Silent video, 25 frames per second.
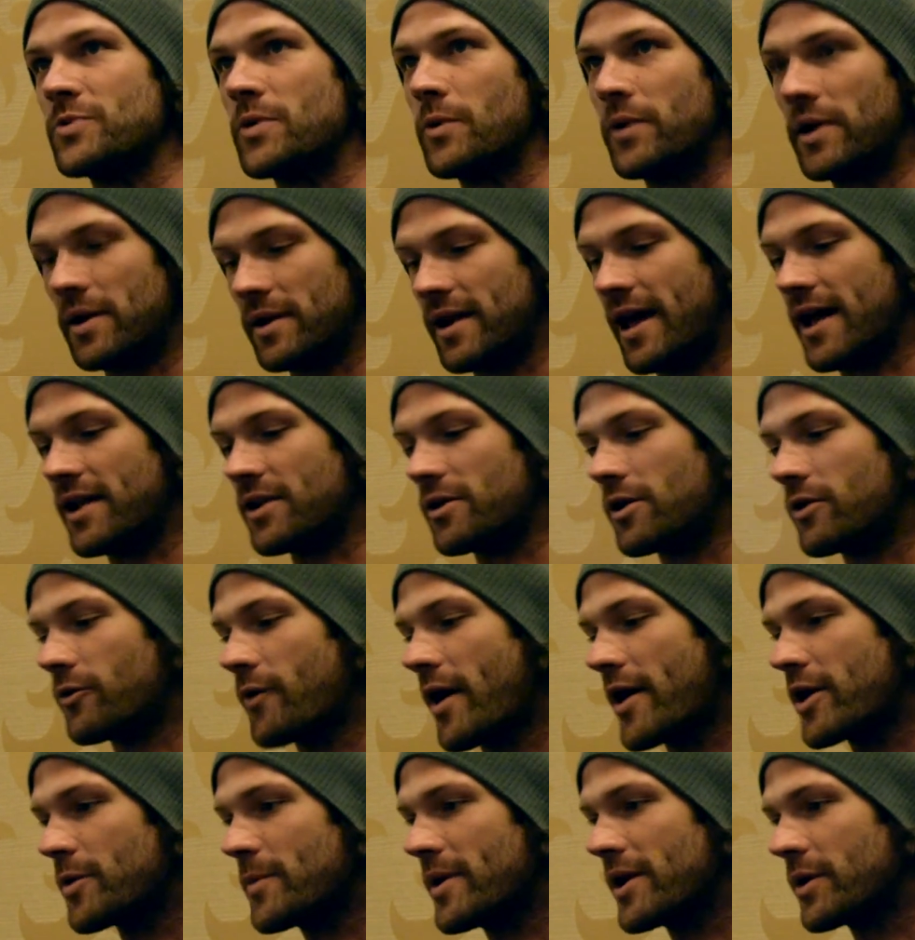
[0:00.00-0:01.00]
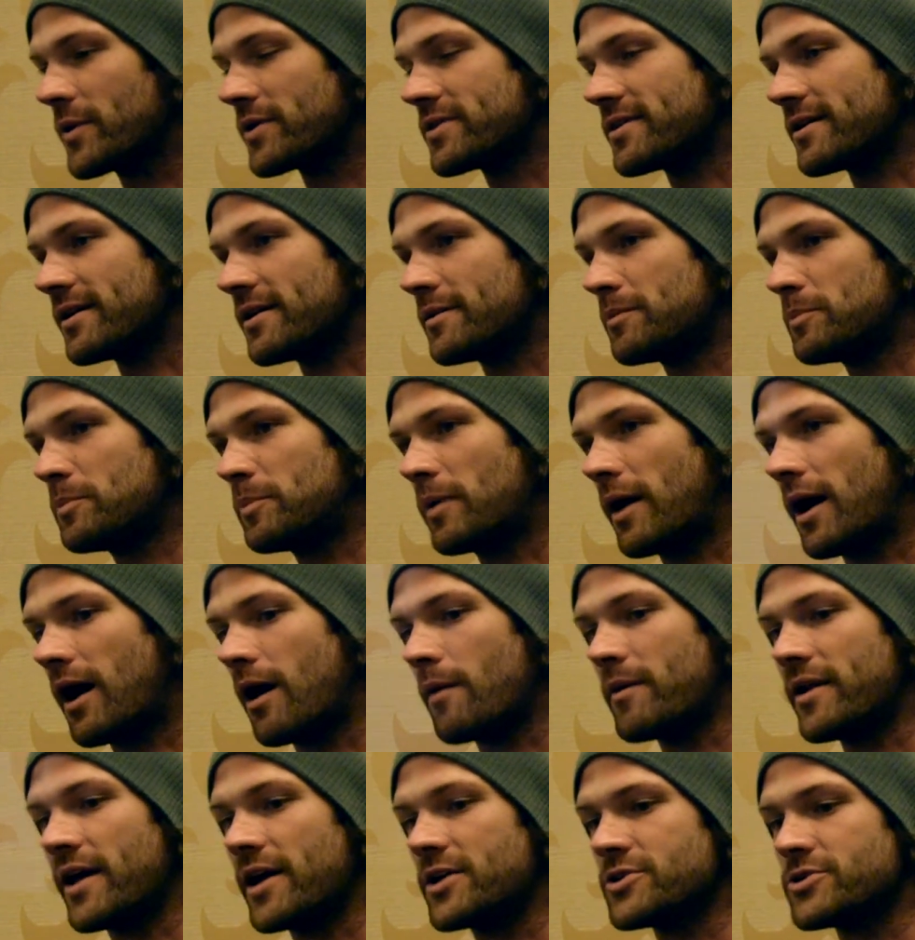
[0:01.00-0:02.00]
We went and had a writer meeting with
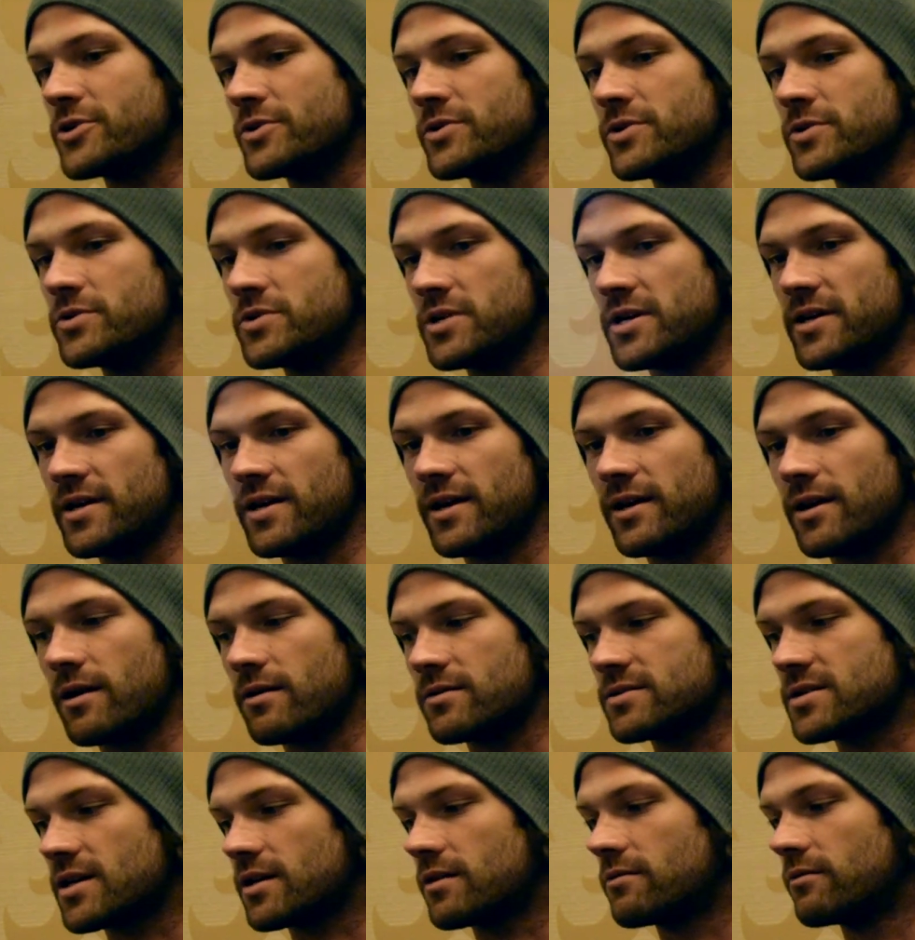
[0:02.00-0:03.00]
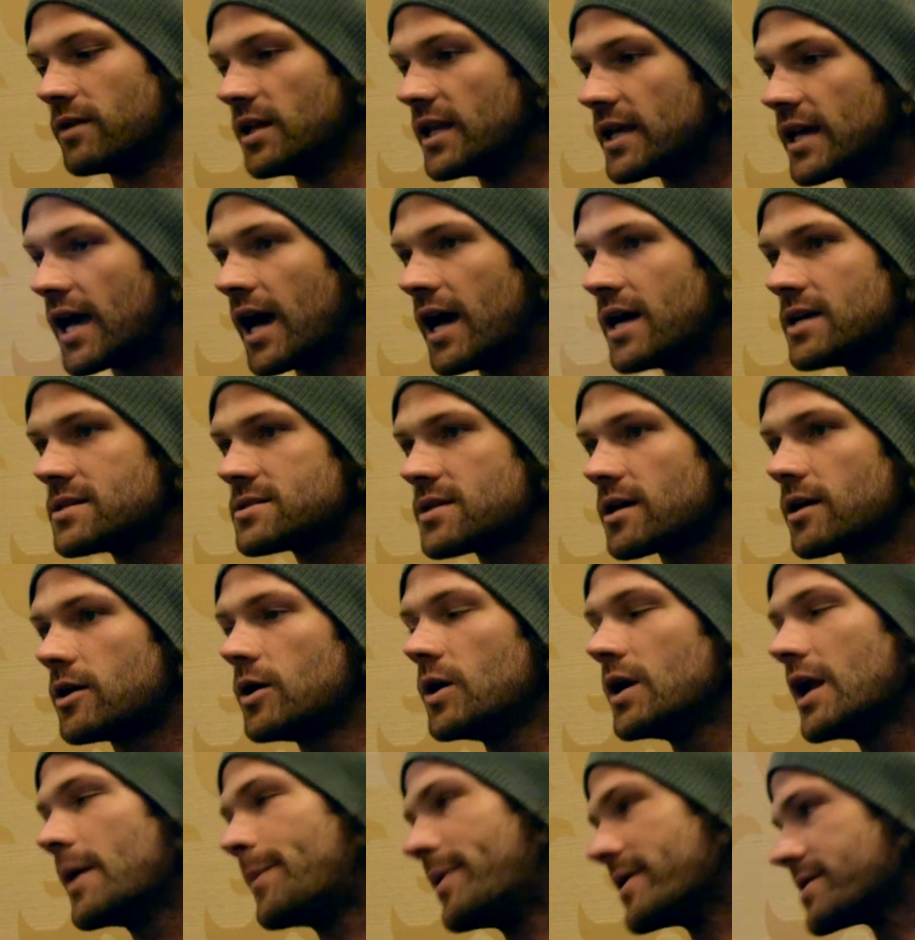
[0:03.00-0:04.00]
Bob and Andrew and Eugenie, and I was like, really, guys? Like,
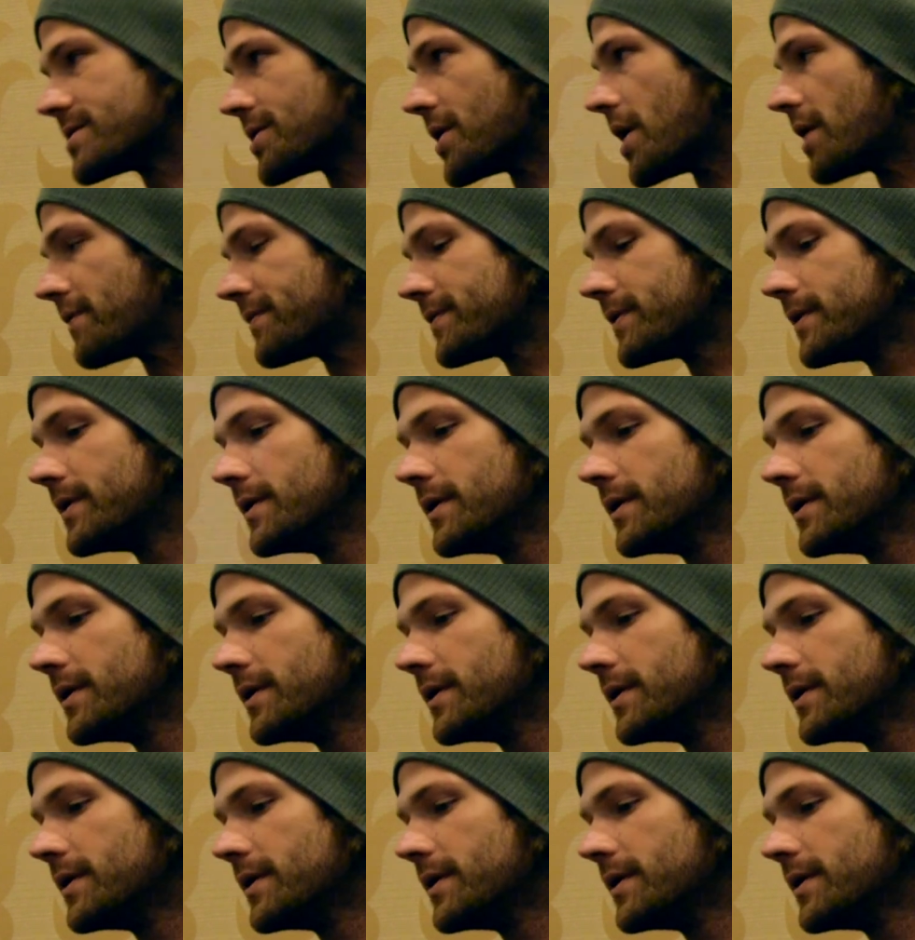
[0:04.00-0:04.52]
who did I piss off?